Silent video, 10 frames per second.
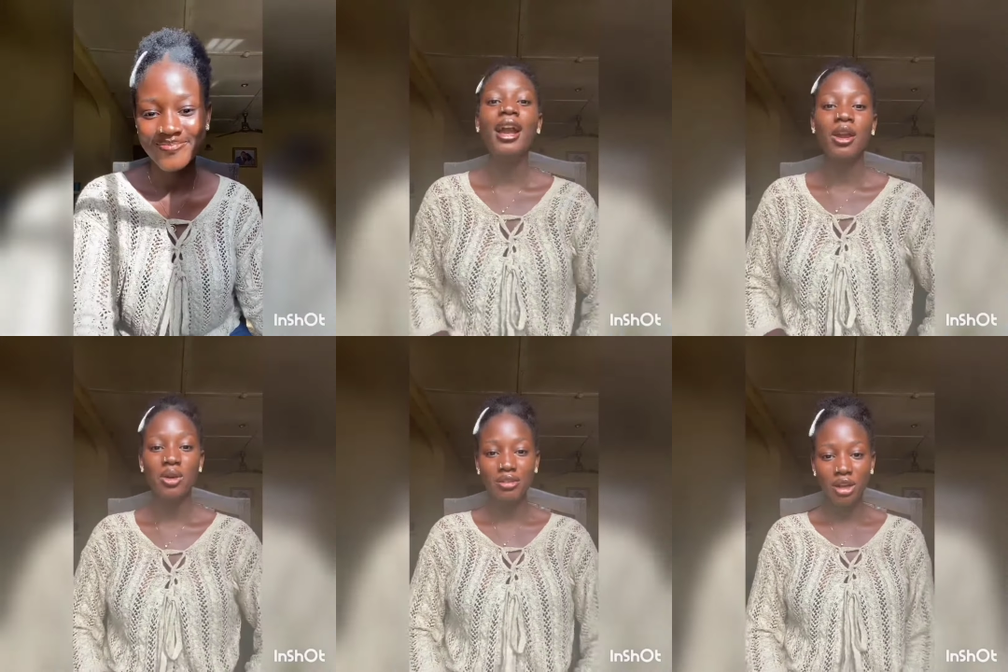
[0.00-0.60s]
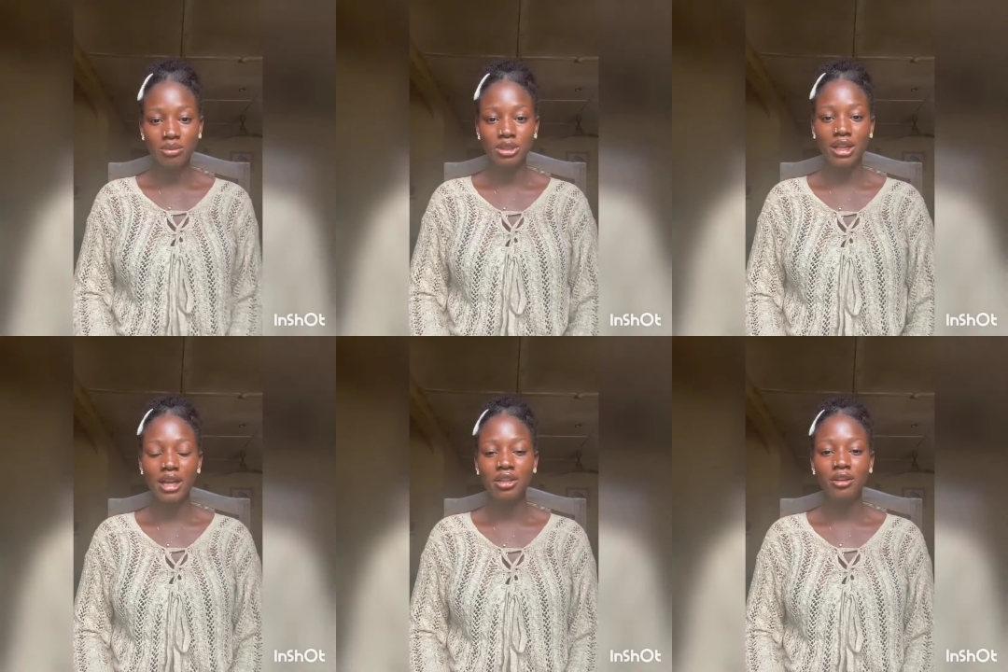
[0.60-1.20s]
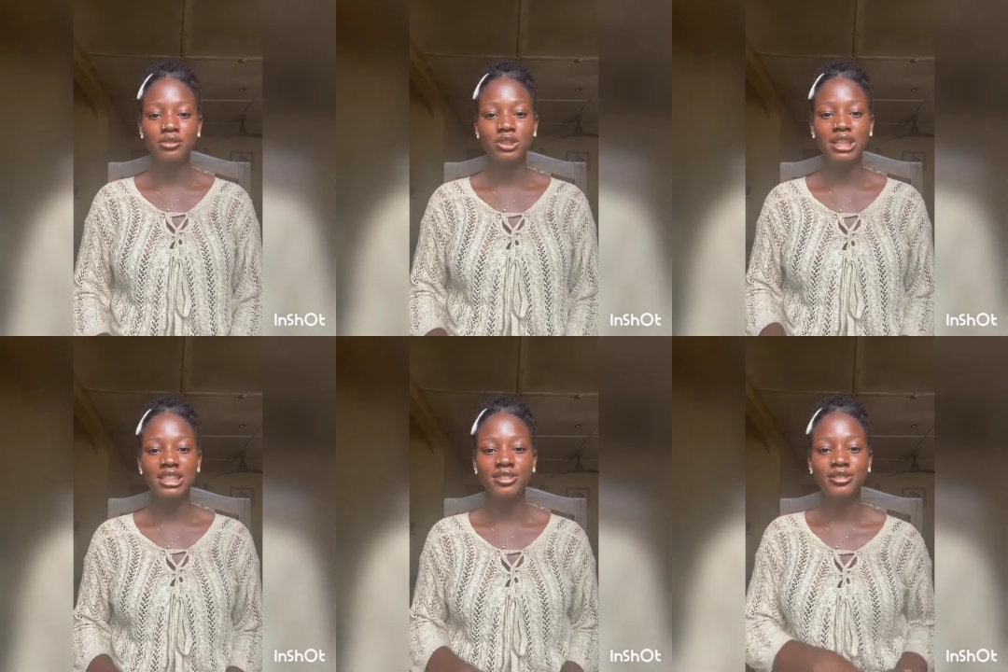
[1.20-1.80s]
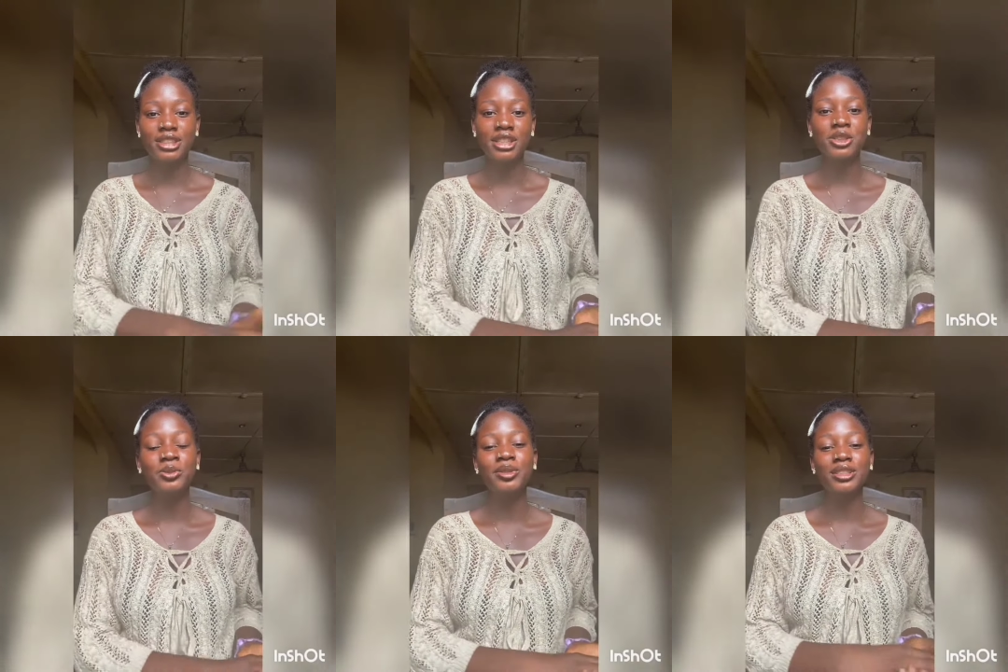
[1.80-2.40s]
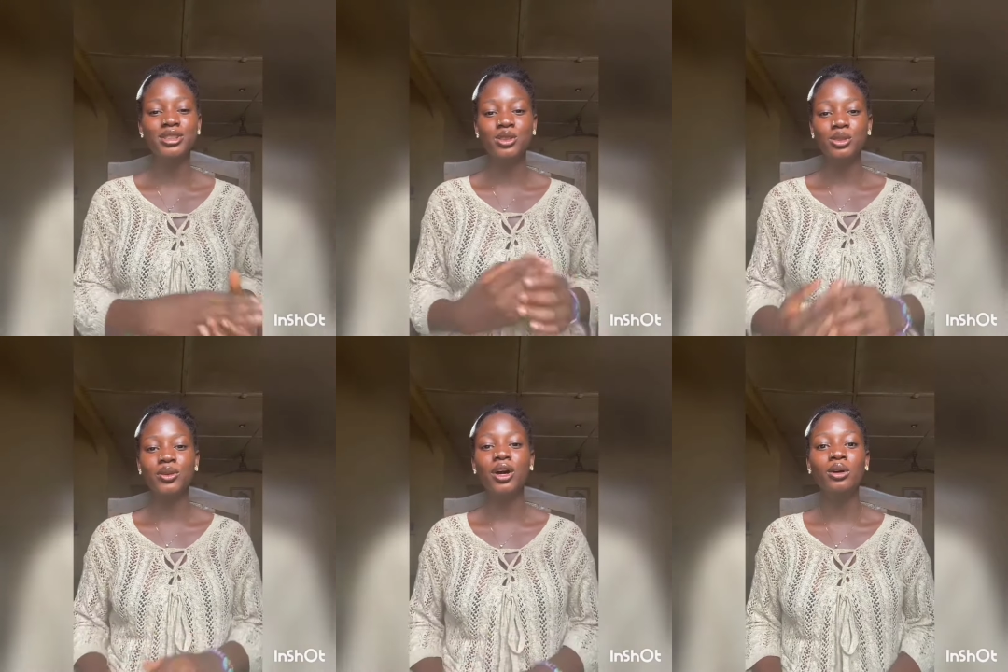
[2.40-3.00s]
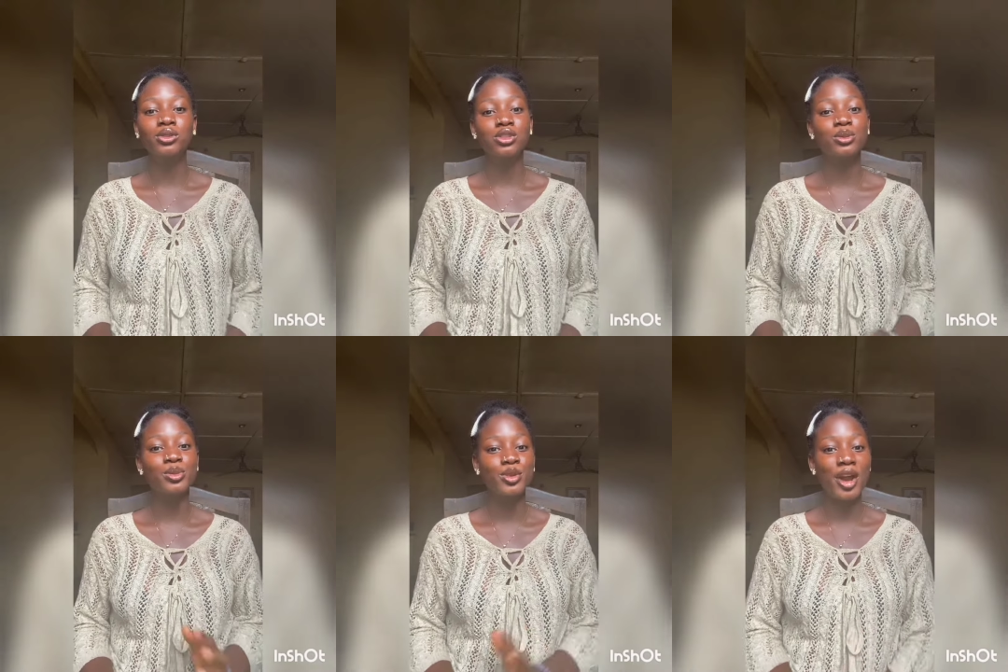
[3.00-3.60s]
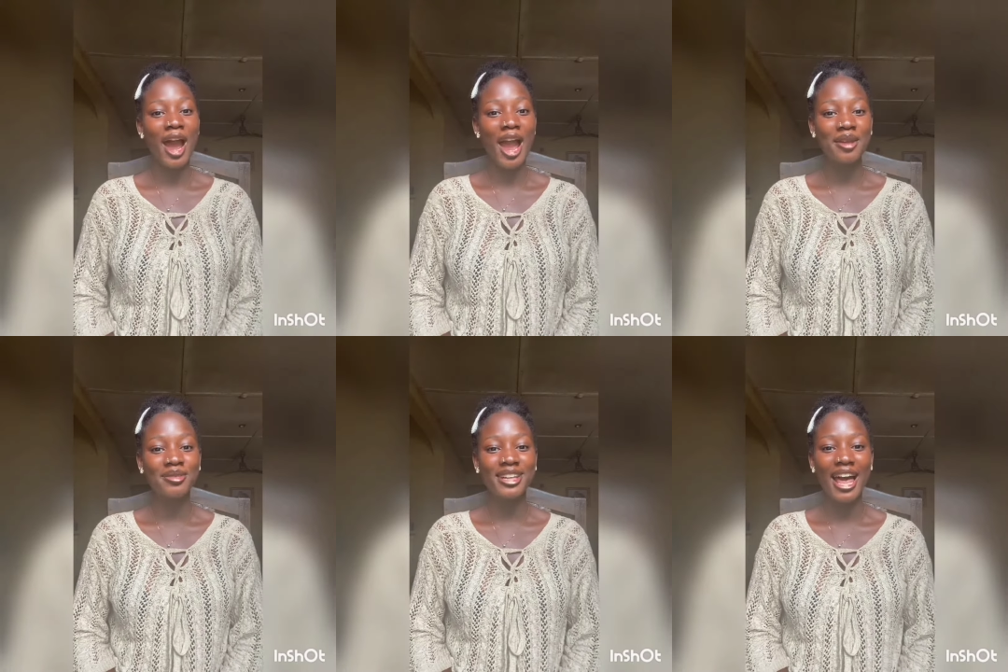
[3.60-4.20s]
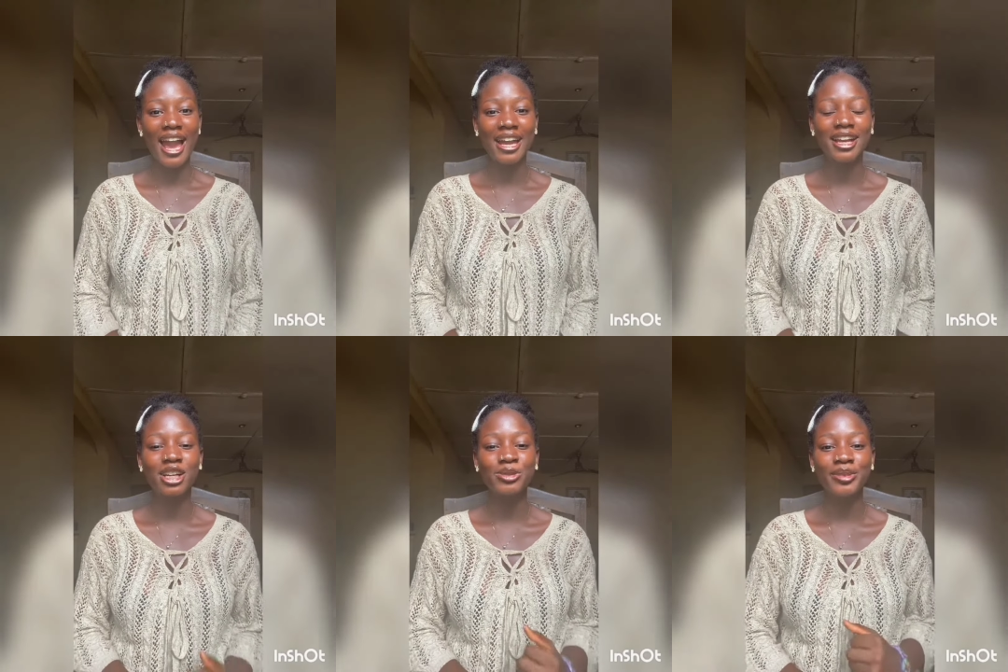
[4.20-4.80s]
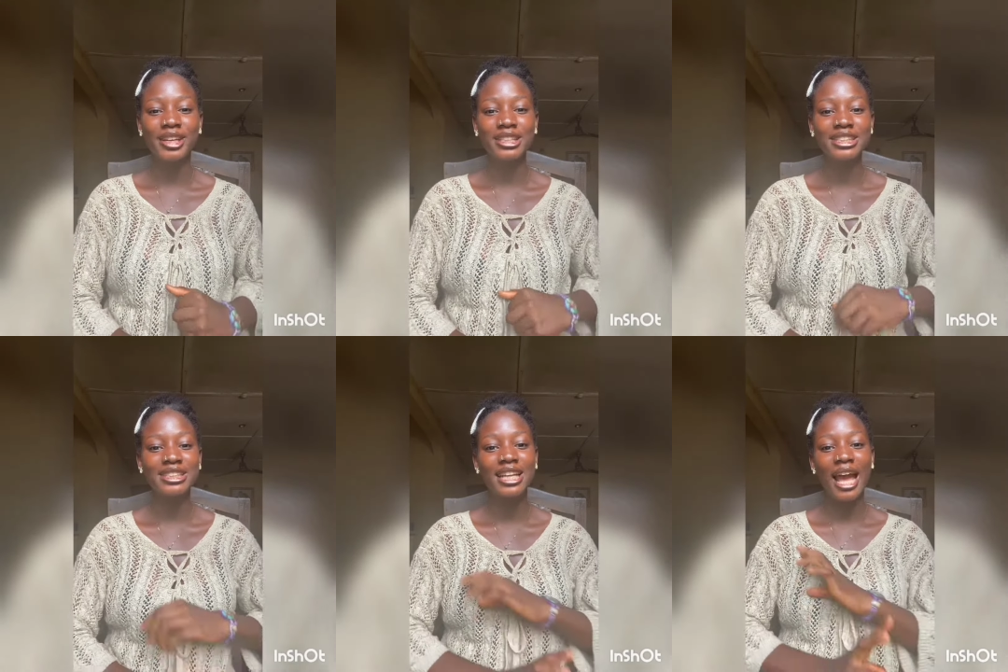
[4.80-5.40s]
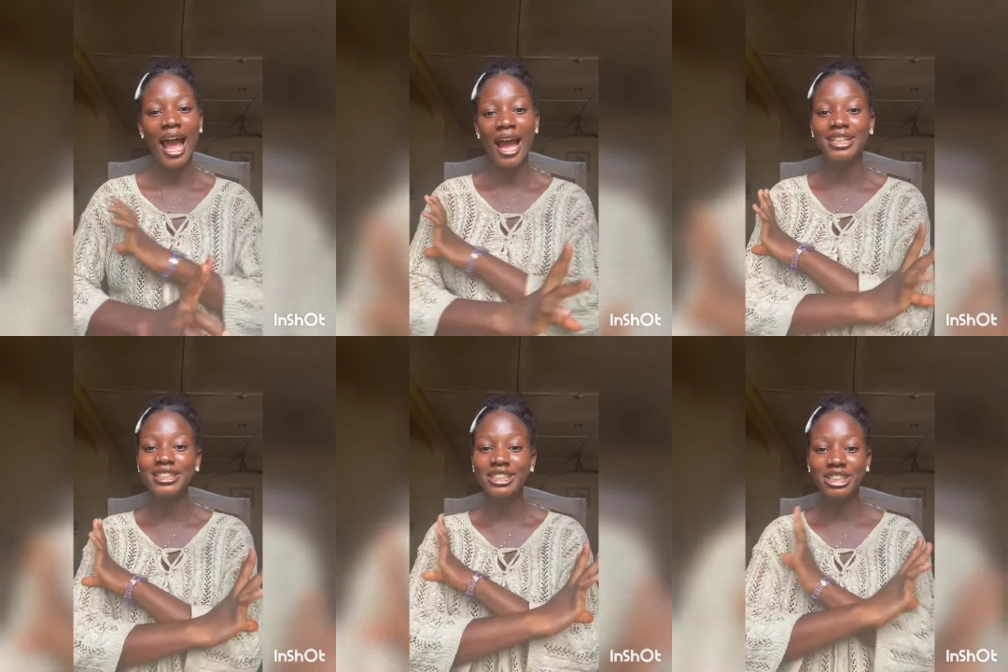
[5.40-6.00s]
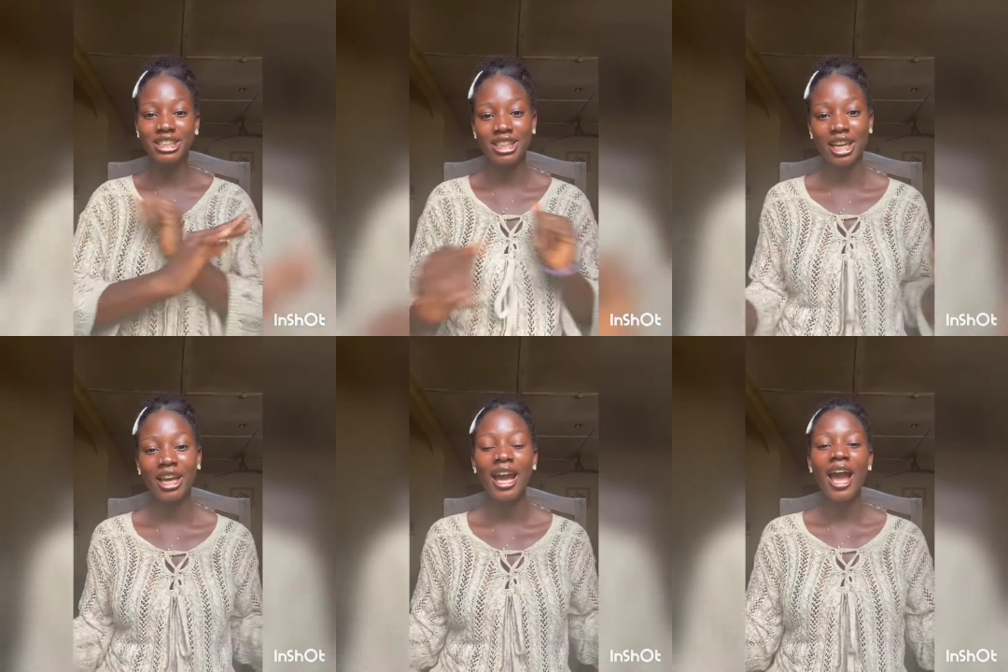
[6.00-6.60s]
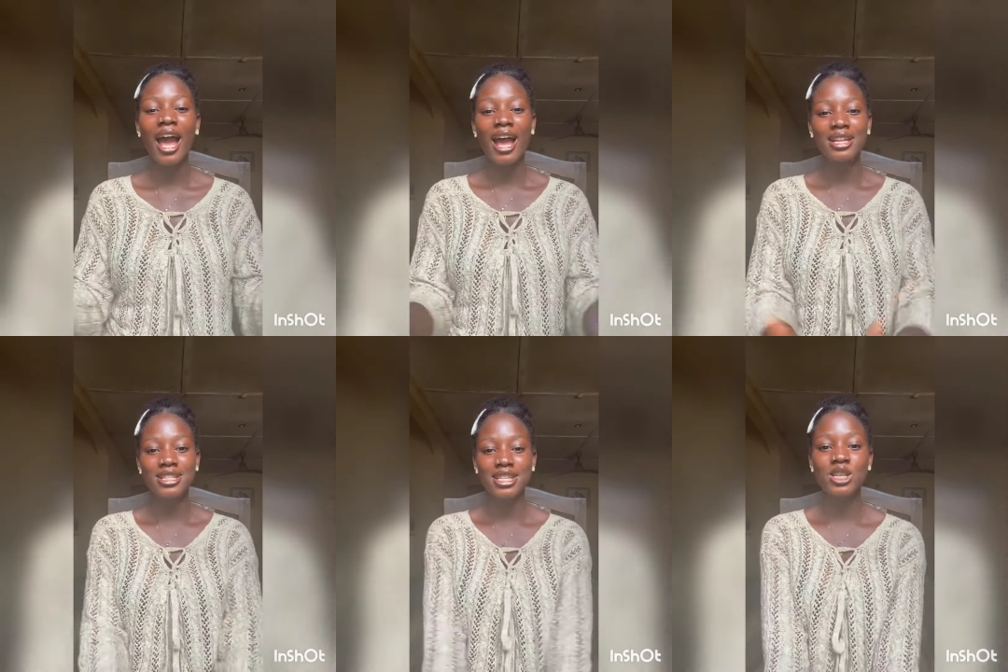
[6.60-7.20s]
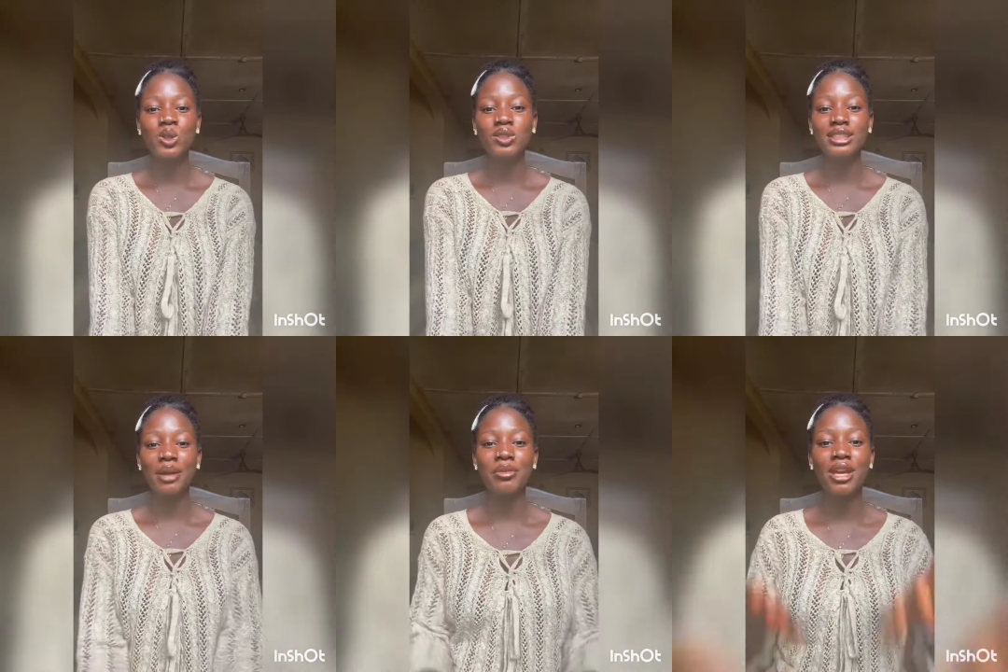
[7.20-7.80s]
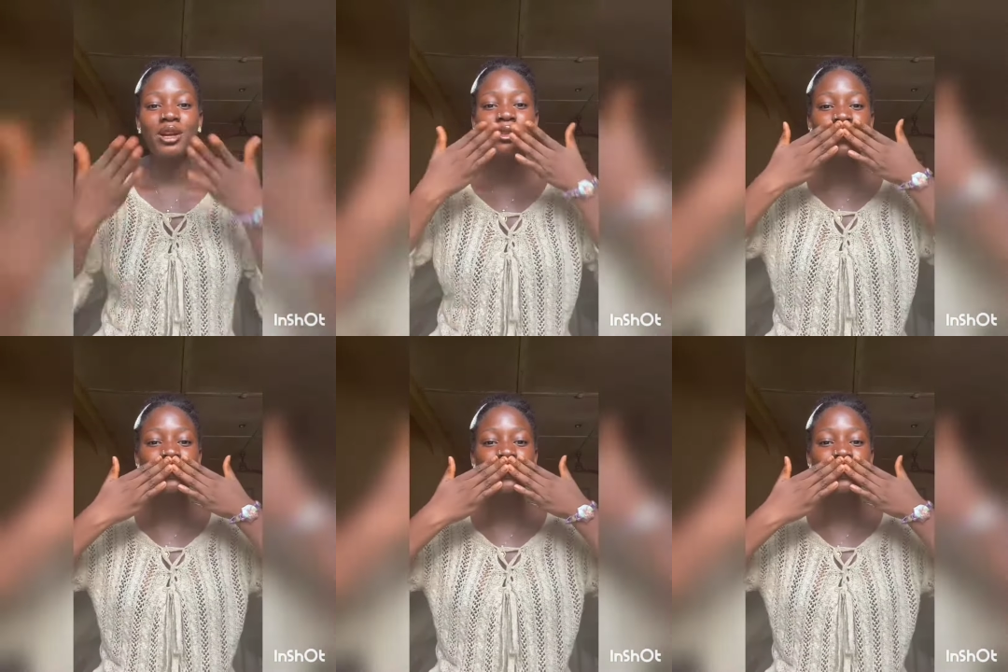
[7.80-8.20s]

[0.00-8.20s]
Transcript: Okay, we have come to the end of today's video. Please do well to subscribe, like, comment, and share. Adios, amigo.